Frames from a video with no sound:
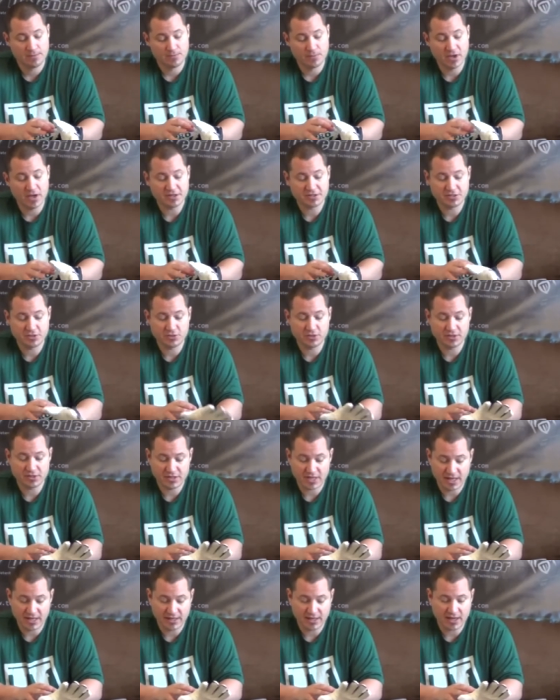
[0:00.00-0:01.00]
But you can
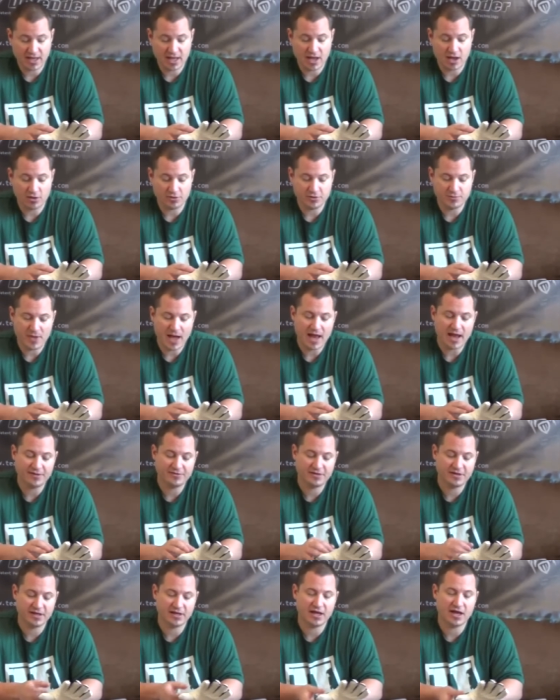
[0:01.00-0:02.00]
take it out. You might
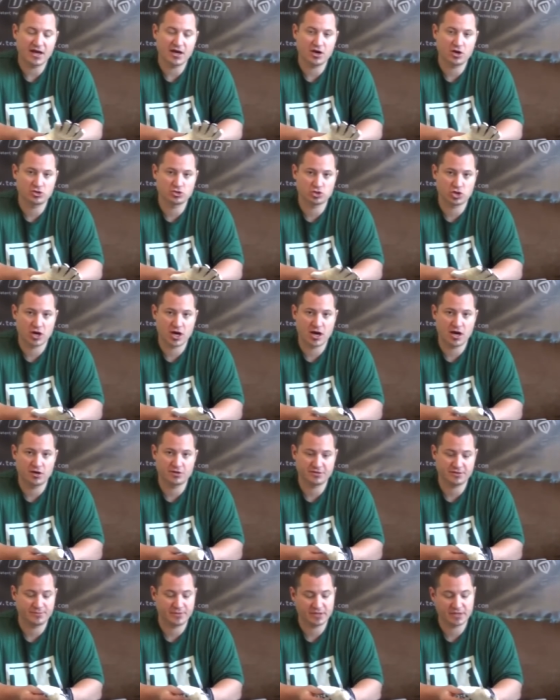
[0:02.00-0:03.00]
have to take a hair dryer
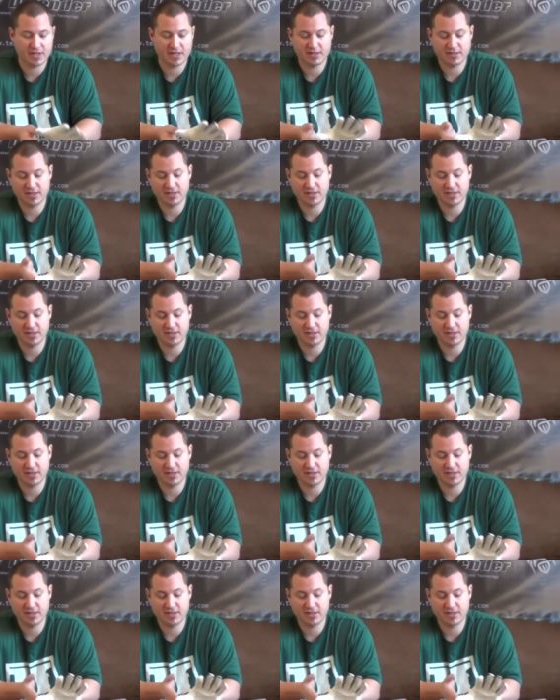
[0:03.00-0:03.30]
or something like that